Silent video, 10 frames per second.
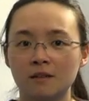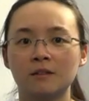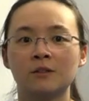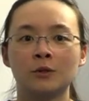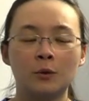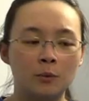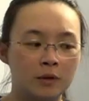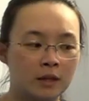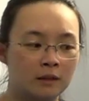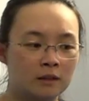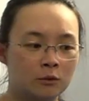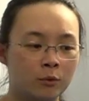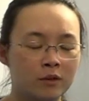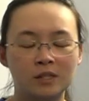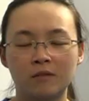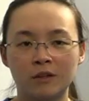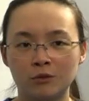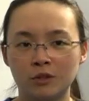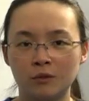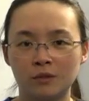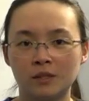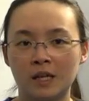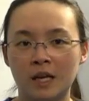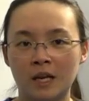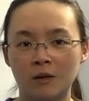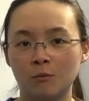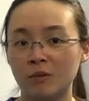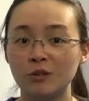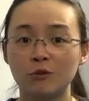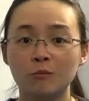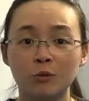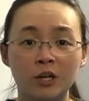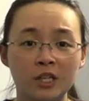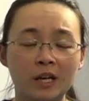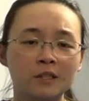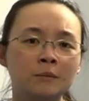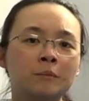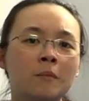So in this course, I've introduced a research project.